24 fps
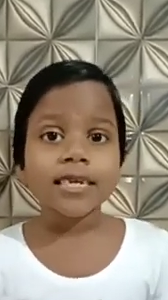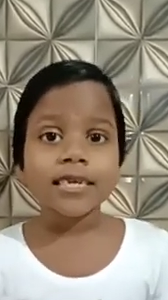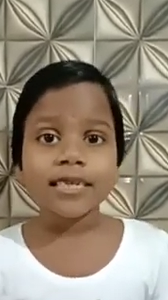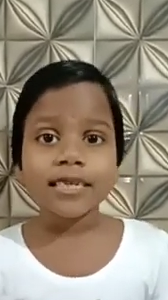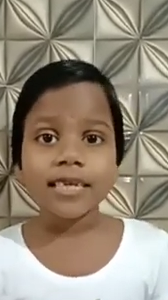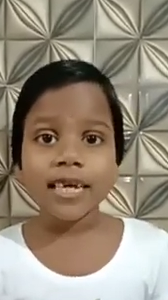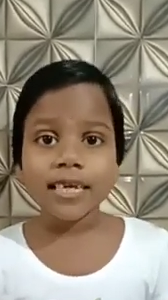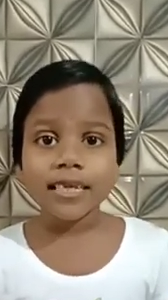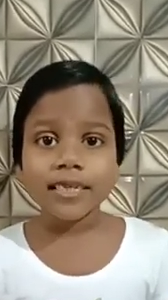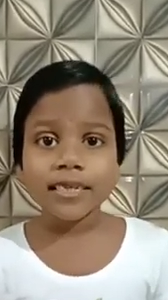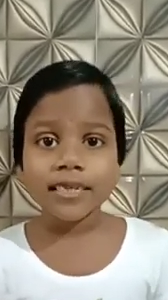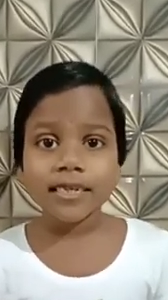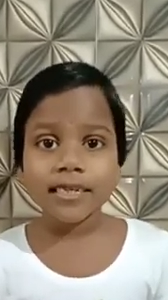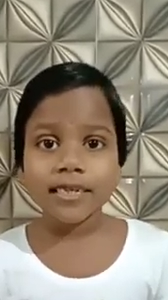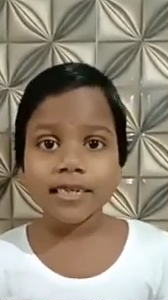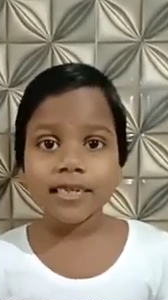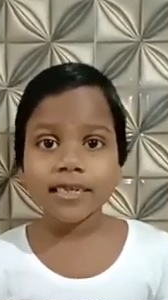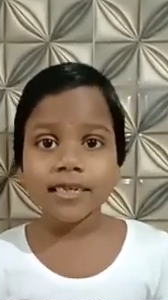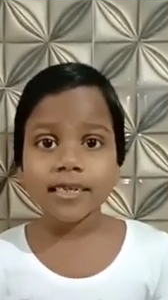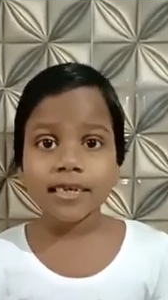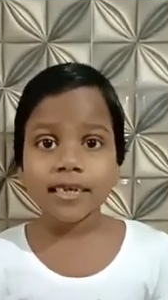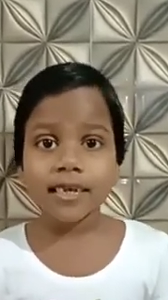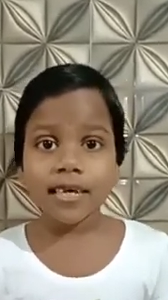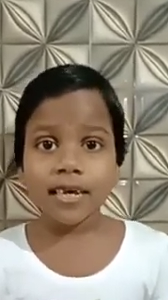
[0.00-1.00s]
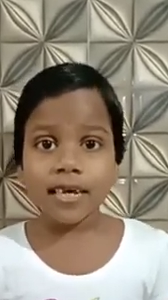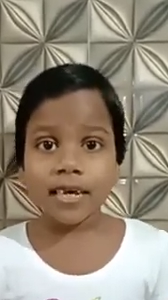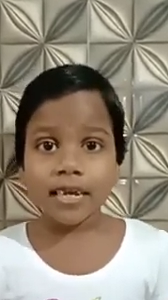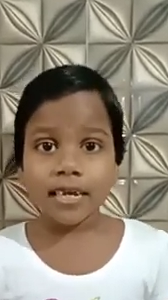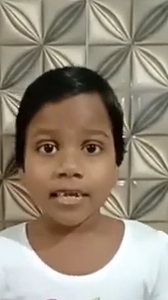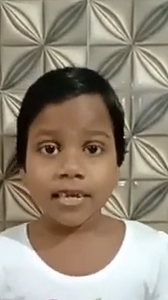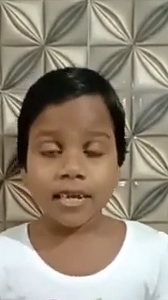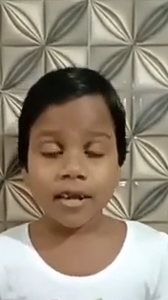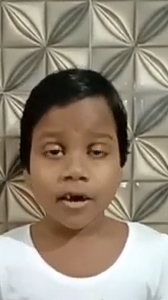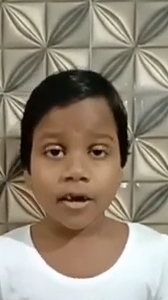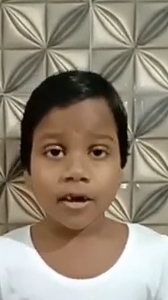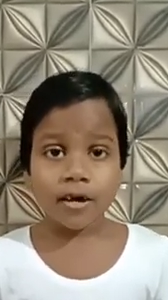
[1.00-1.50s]
just
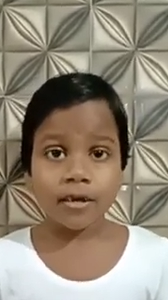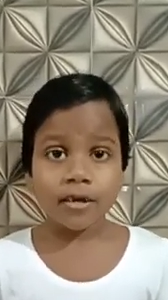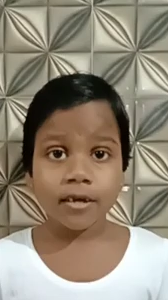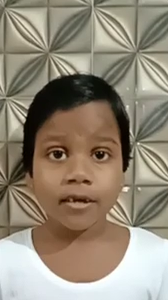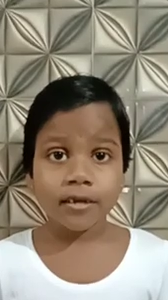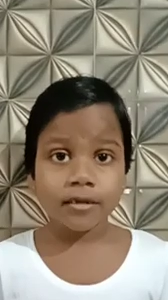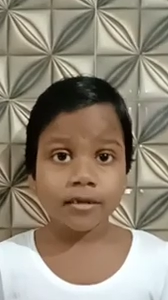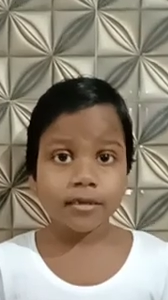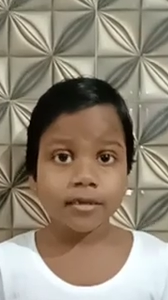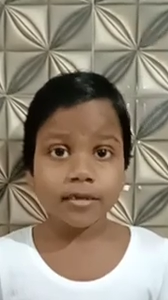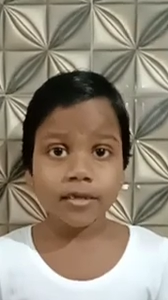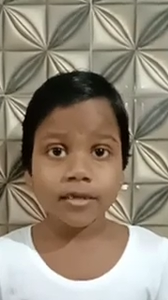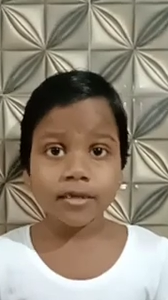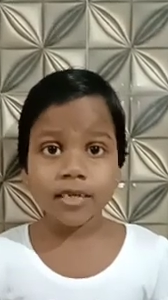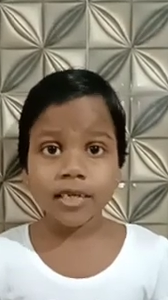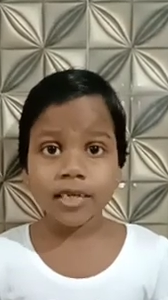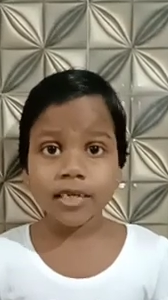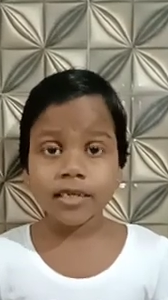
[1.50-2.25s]
put